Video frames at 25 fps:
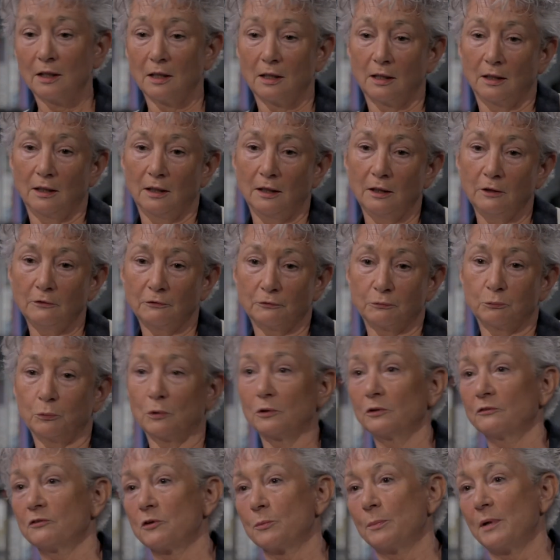if
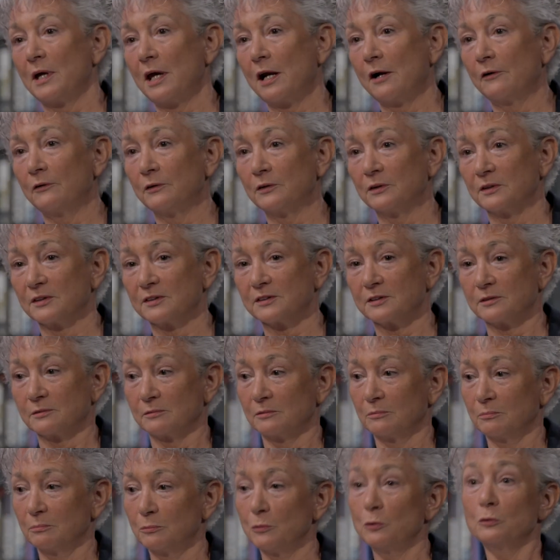one of the parents
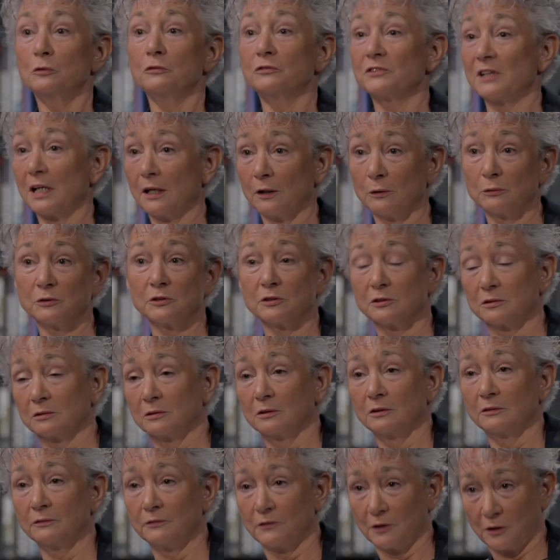moved out
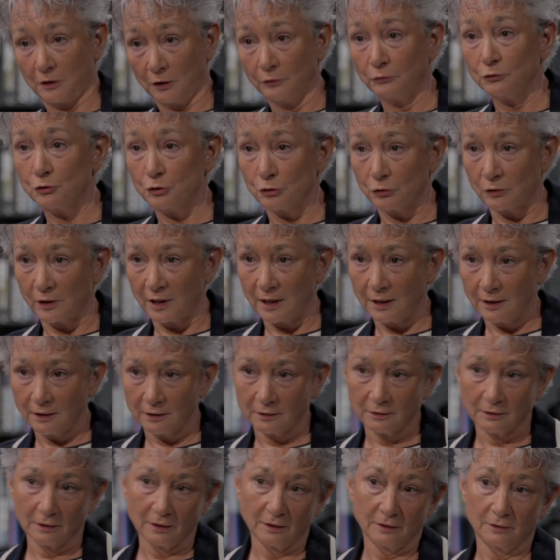of the country
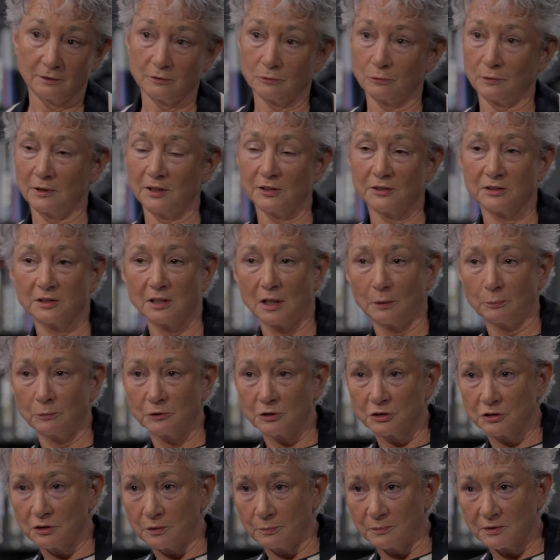and
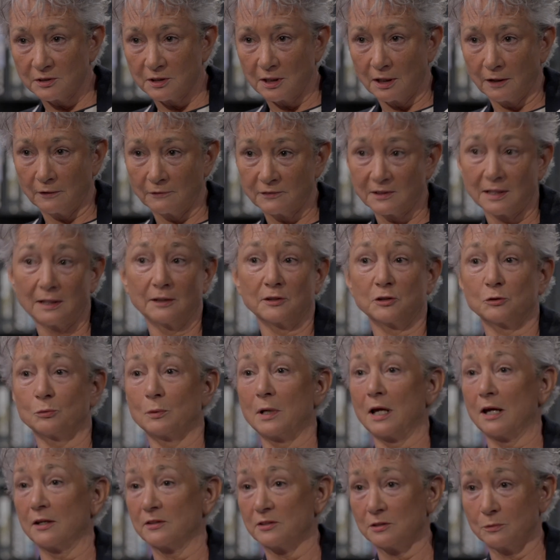re-established themselves
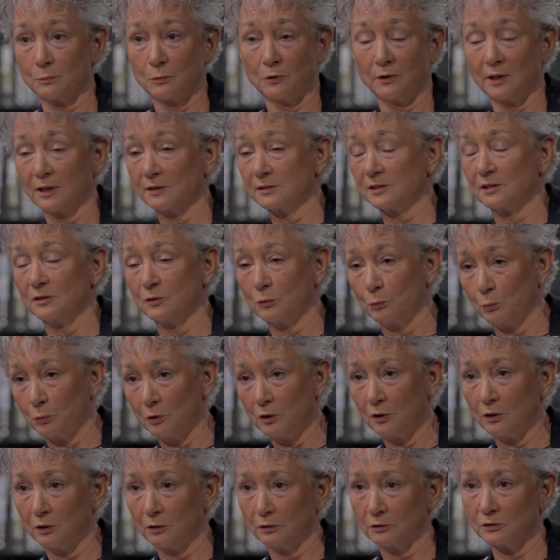elsewhere, somewhere else in the
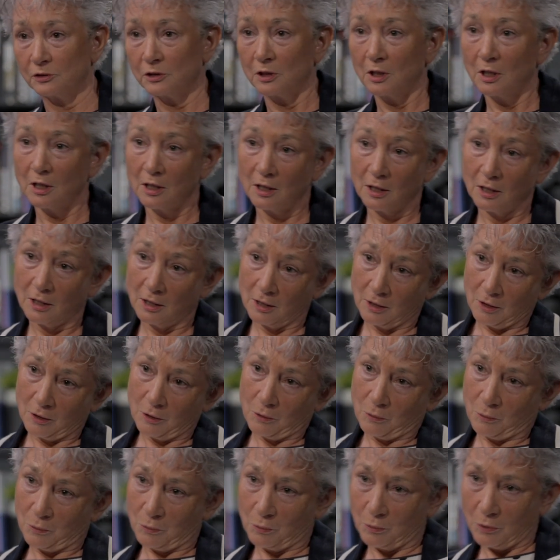world,
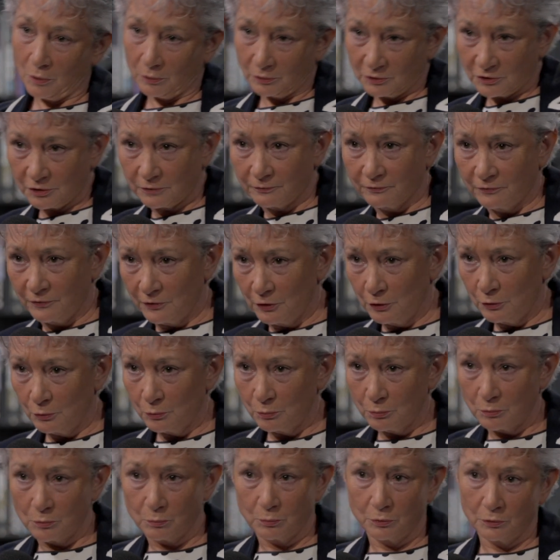what
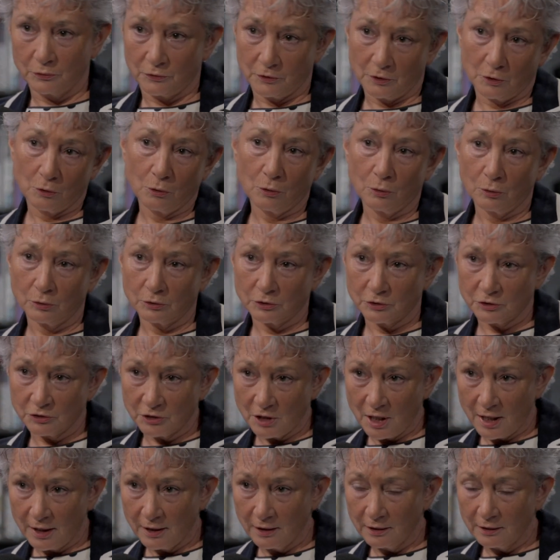view would the court
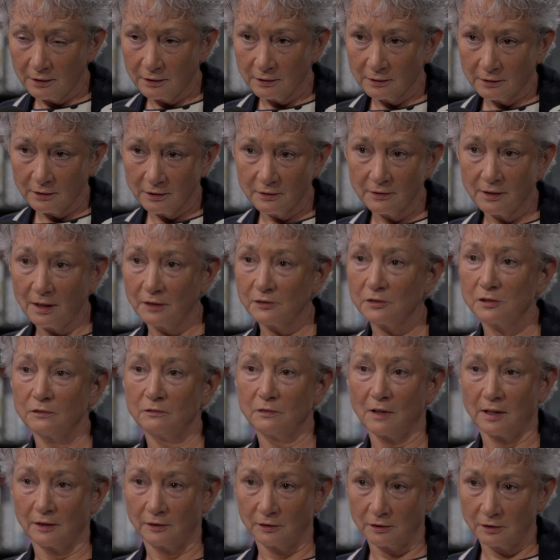take in that
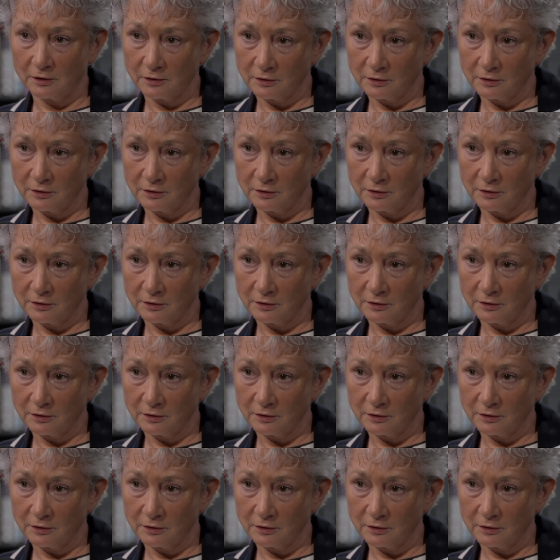event?